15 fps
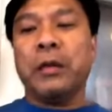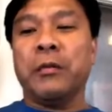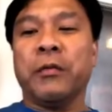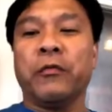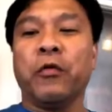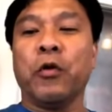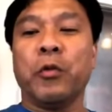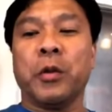
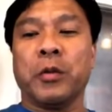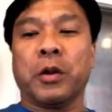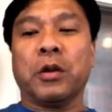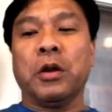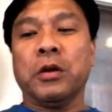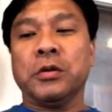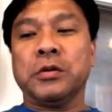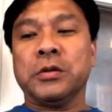before we were
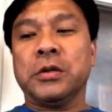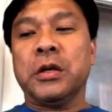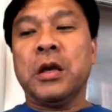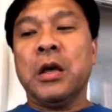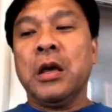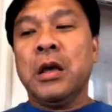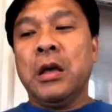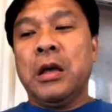closed
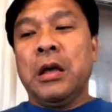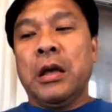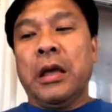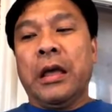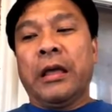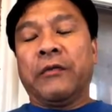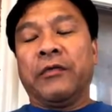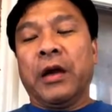
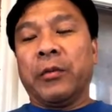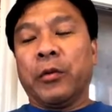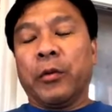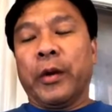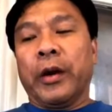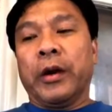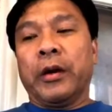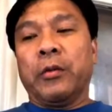in
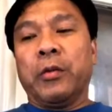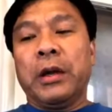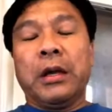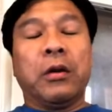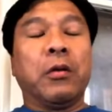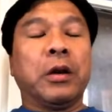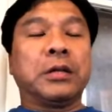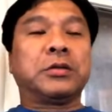February, we
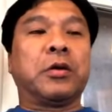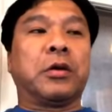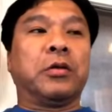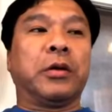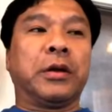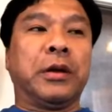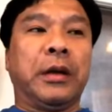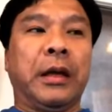had already
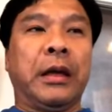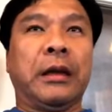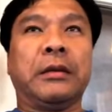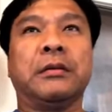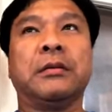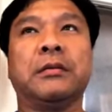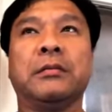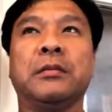started looking
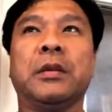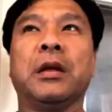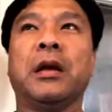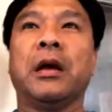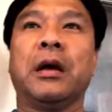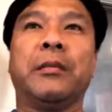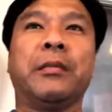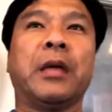at
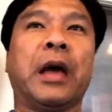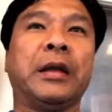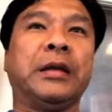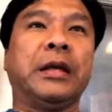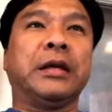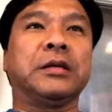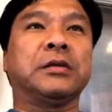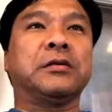
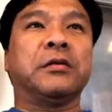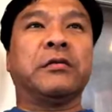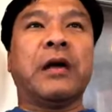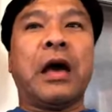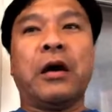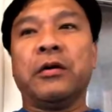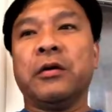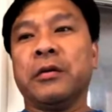ideas of
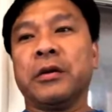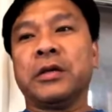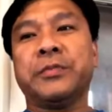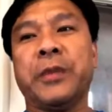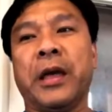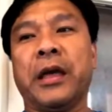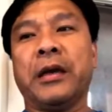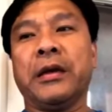how to
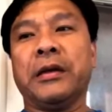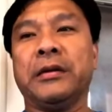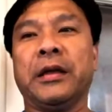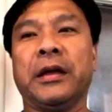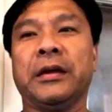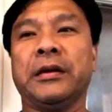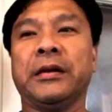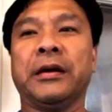expand
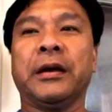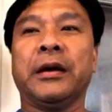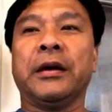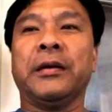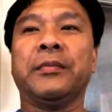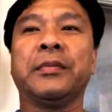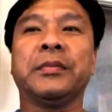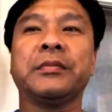and
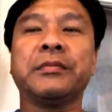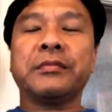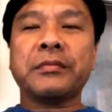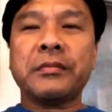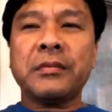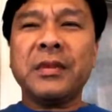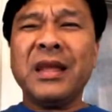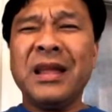
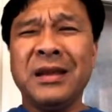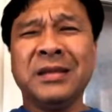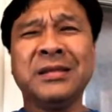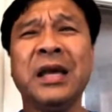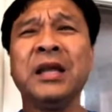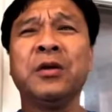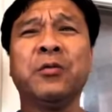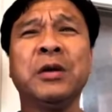
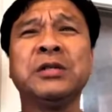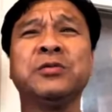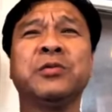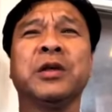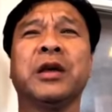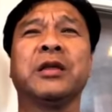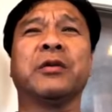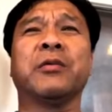decided it wasn't
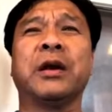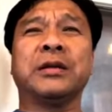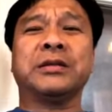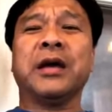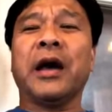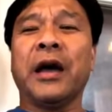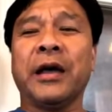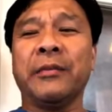really the right
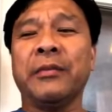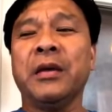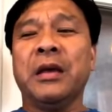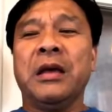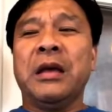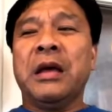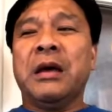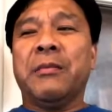time.
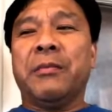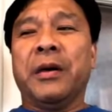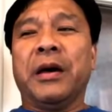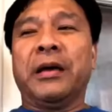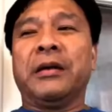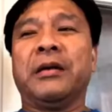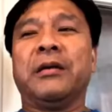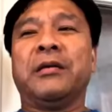
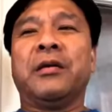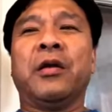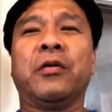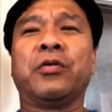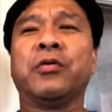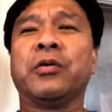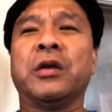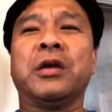But
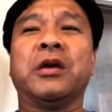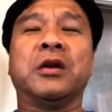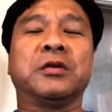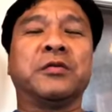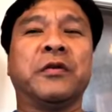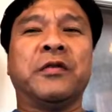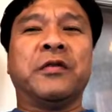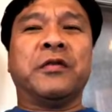through the
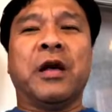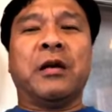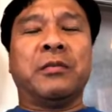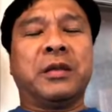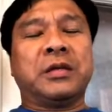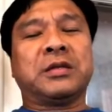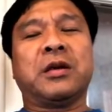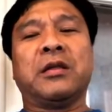years, we've
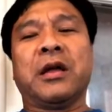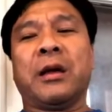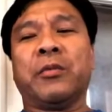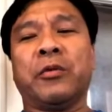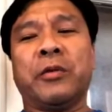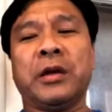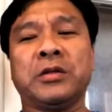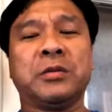developed these
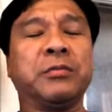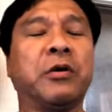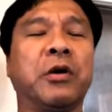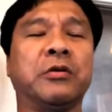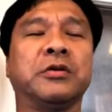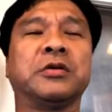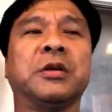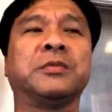collaboration
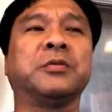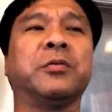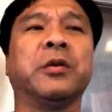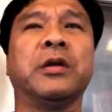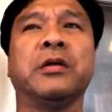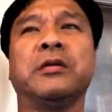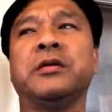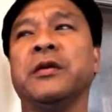partnerships
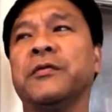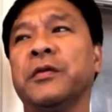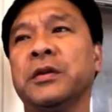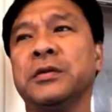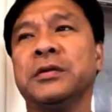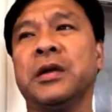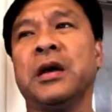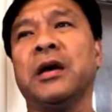with
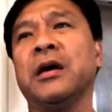different